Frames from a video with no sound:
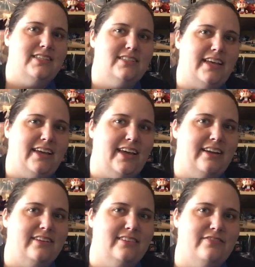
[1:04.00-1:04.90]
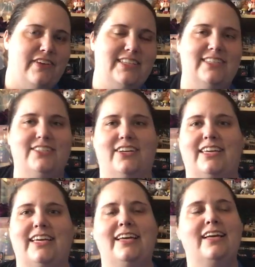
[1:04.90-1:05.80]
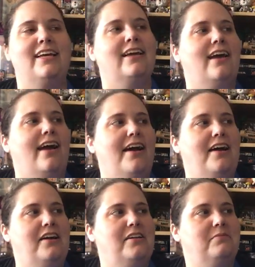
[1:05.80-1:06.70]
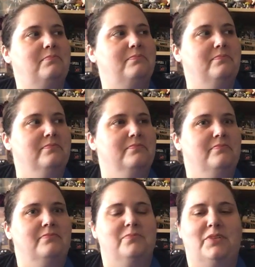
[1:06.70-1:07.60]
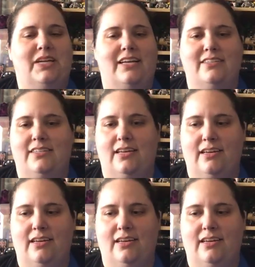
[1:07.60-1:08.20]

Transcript: He's like kind of facing Chucky. Um, what else?